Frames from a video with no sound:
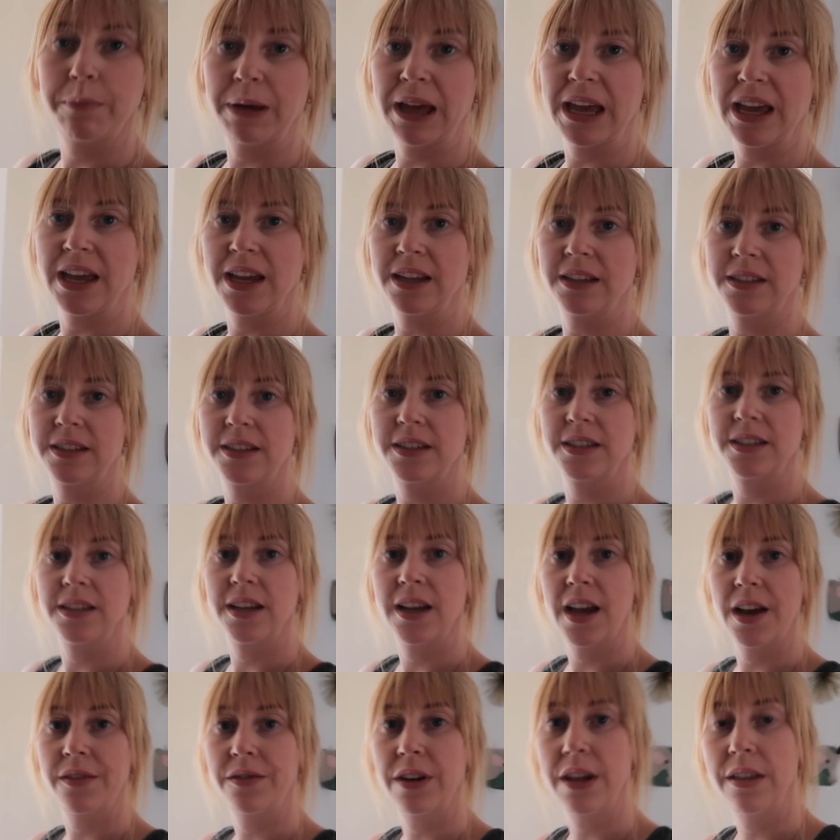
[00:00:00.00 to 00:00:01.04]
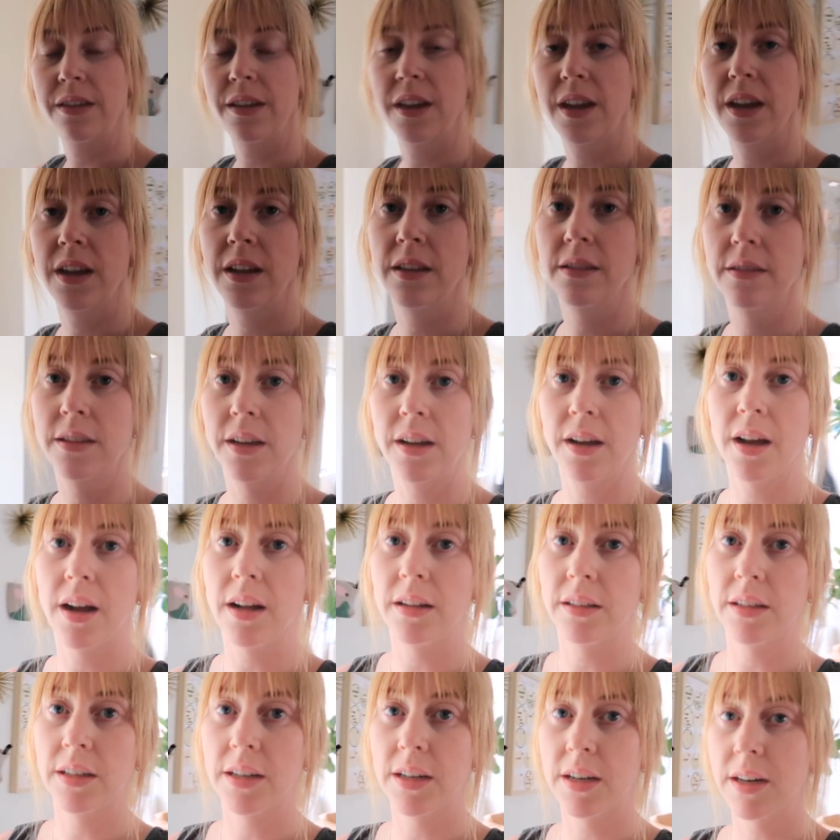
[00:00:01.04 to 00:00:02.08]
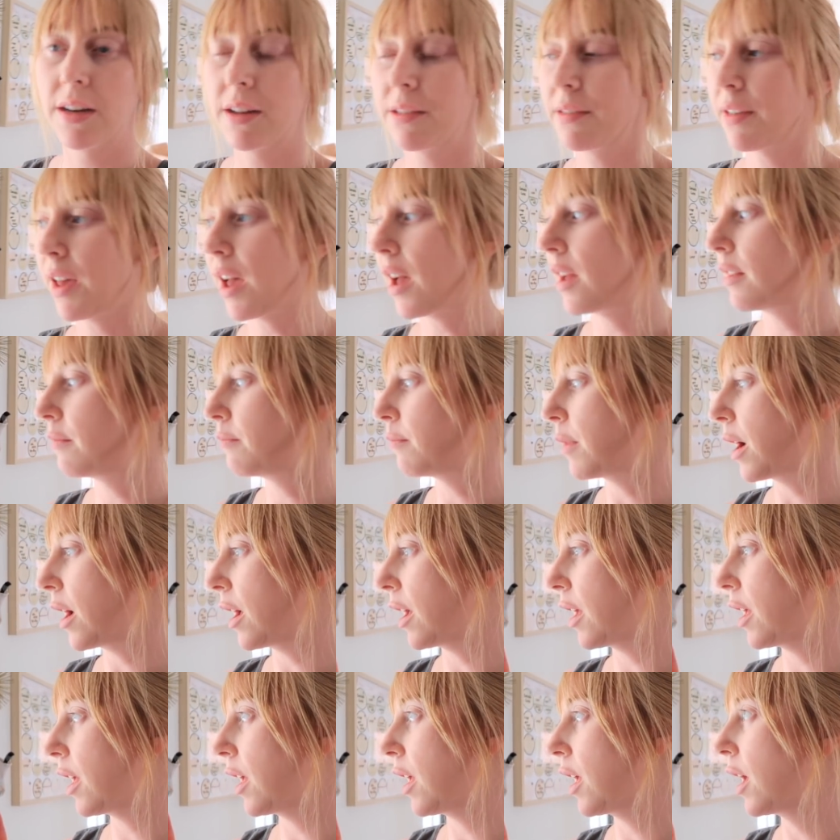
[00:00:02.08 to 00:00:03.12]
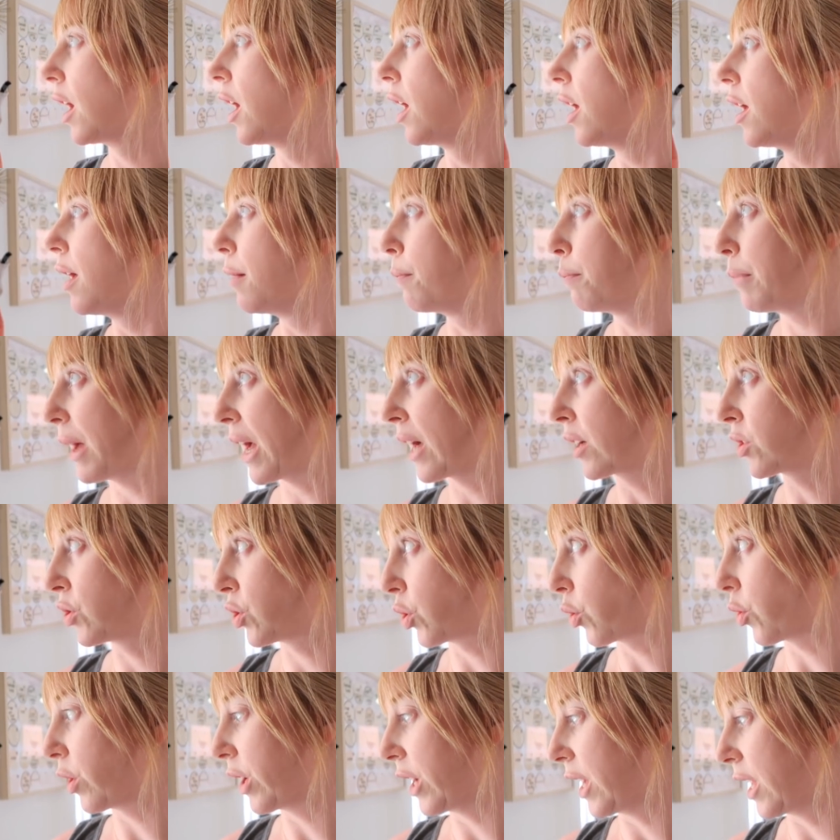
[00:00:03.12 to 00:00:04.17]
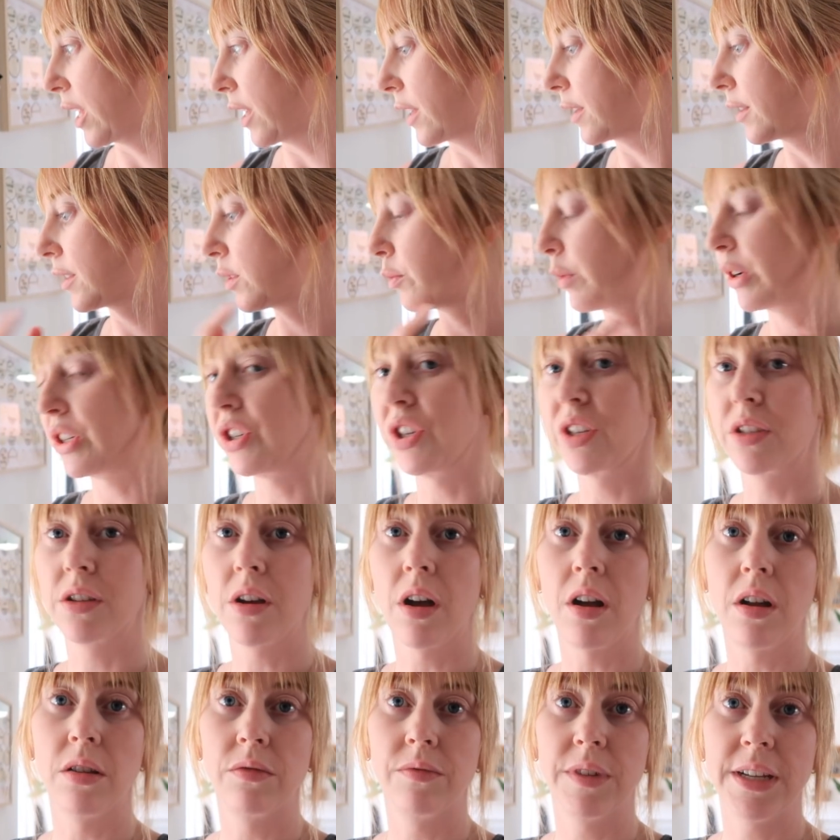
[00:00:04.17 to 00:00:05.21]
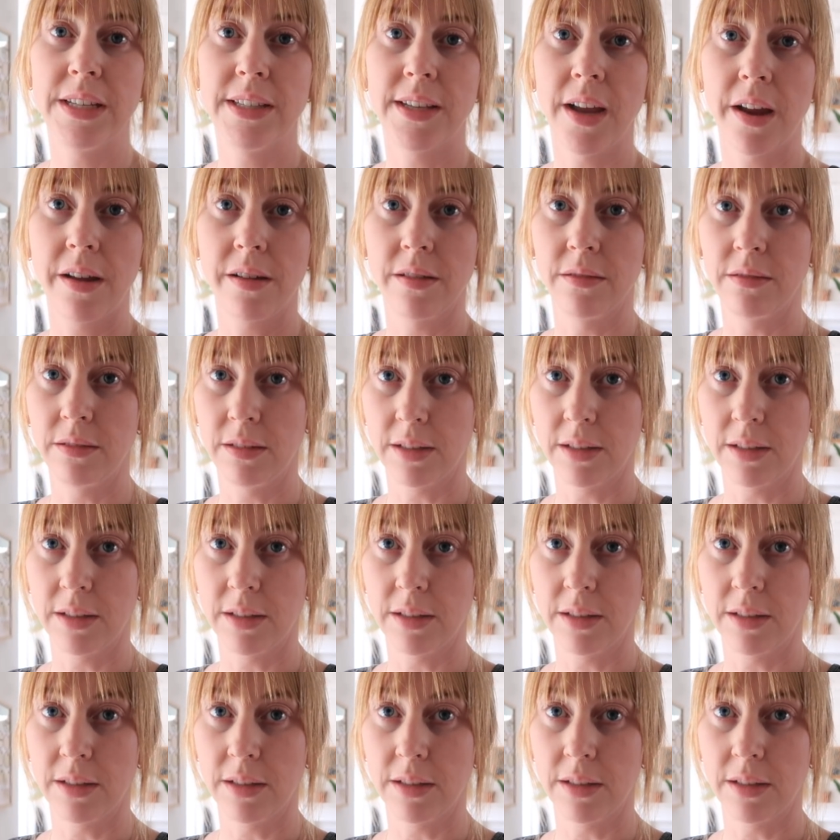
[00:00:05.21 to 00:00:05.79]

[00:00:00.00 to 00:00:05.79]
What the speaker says: paint everything the color that my back door is, which is called recycled